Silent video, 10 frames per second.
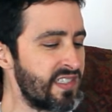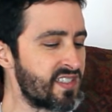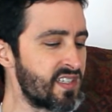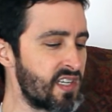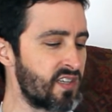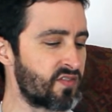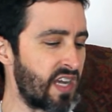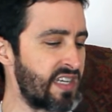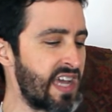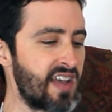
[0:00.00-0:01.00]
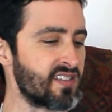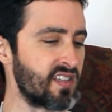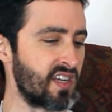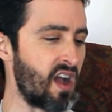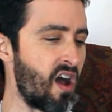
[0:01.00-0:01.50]
city of
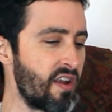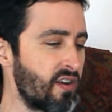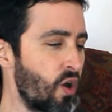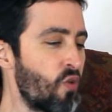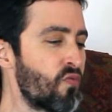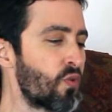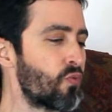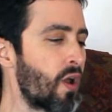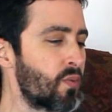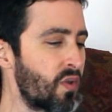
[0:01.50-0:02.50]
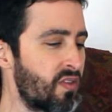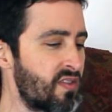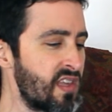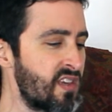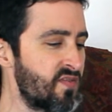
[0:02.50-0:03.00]
Titastigon, overrun with
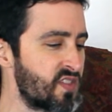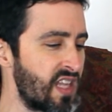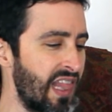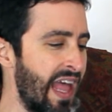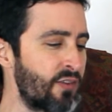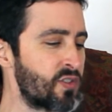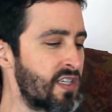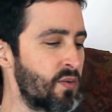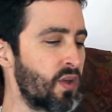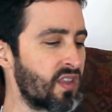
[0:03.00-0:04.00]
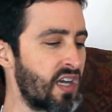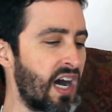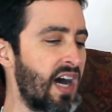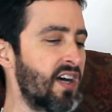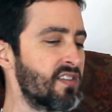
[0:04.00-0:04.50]
thieves and lousy with
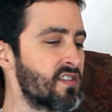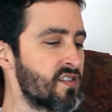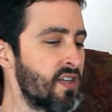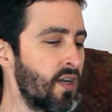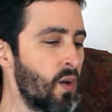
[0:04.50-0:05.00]
gods.